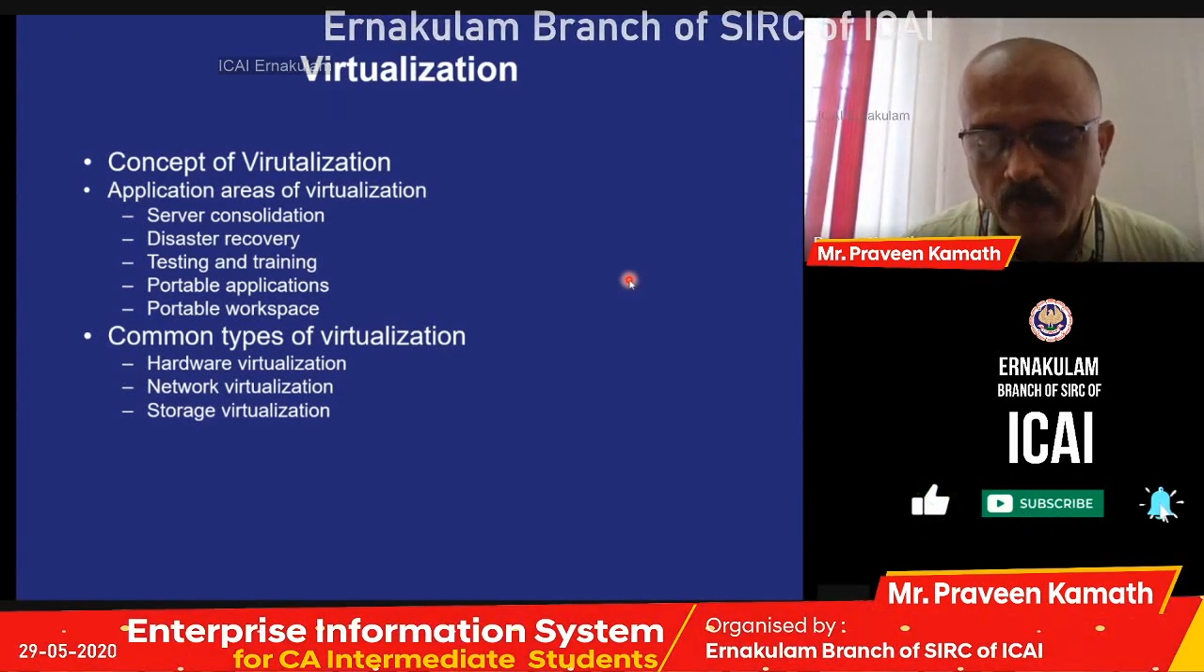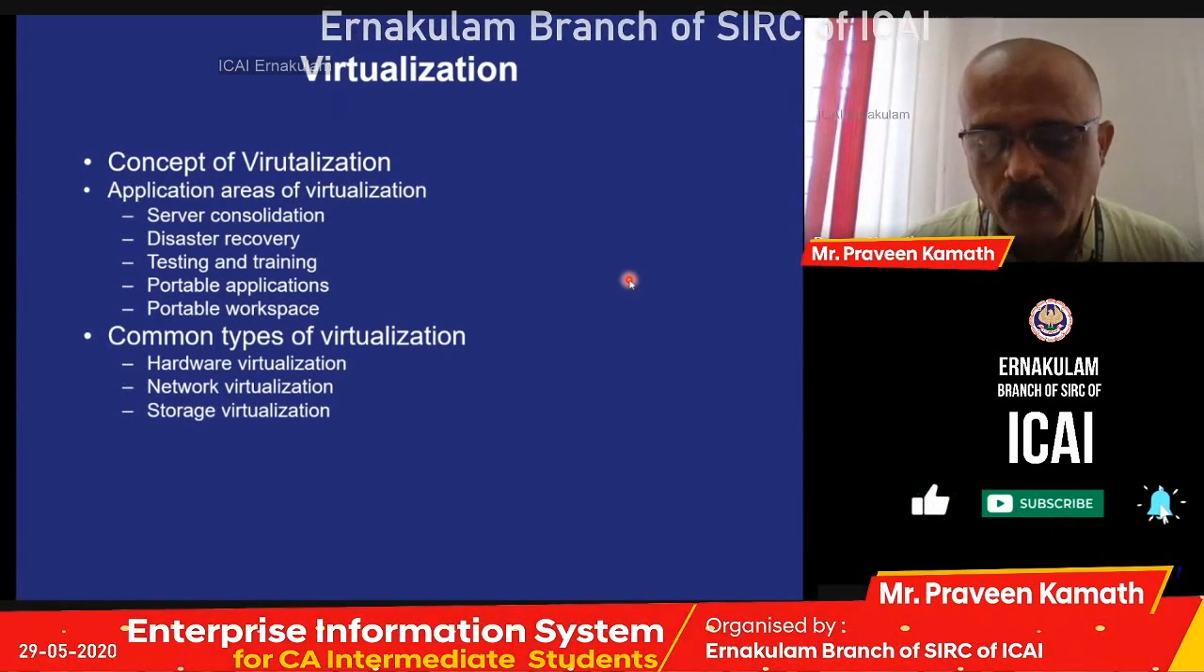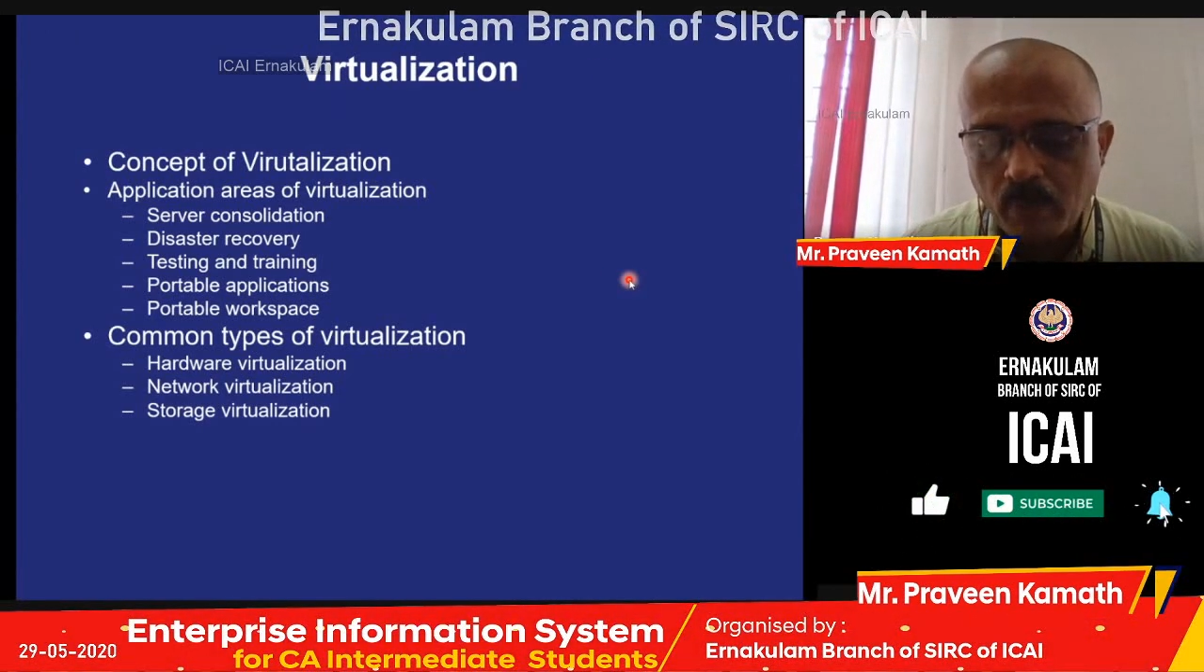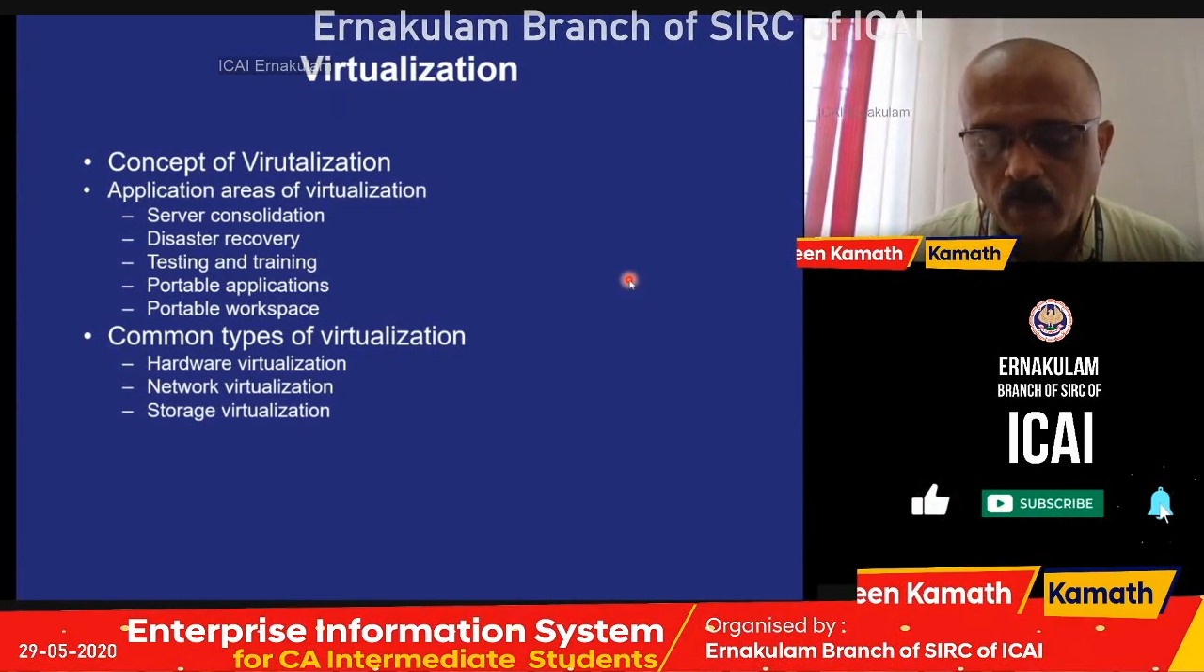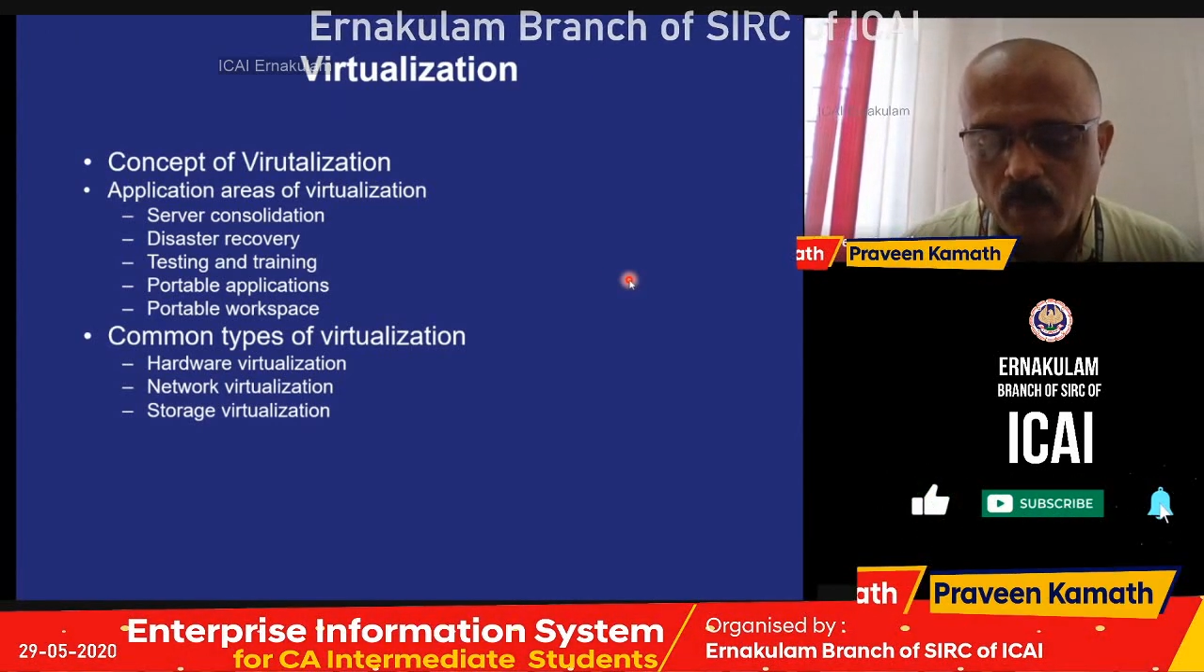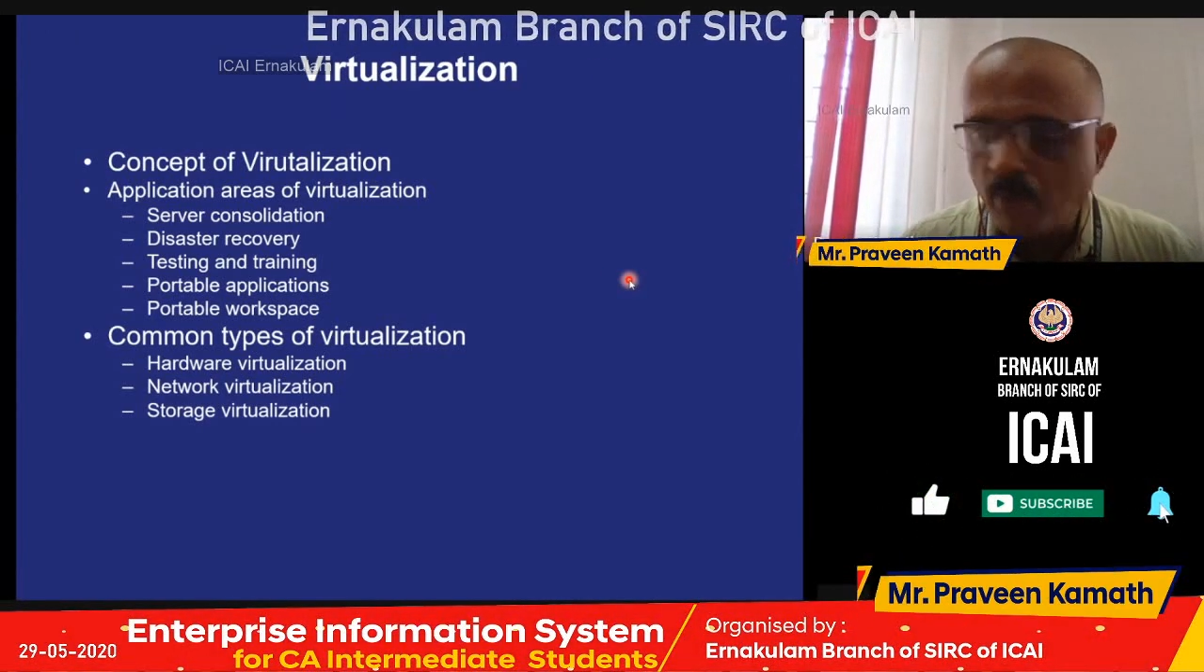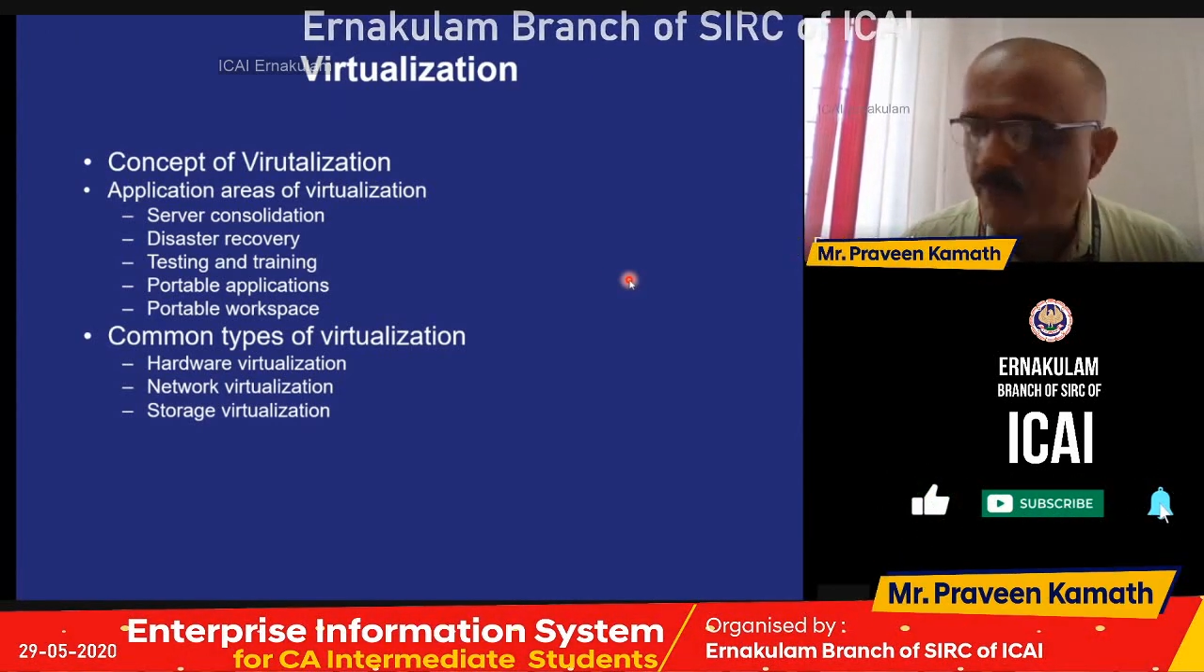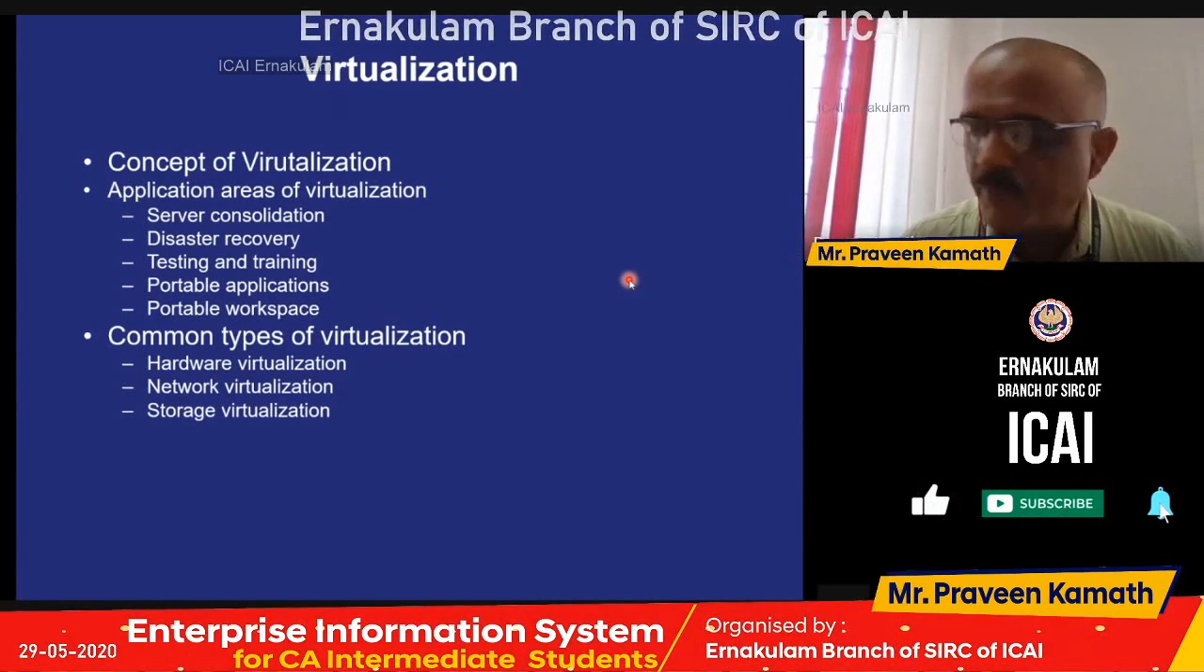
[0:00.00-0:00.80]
of any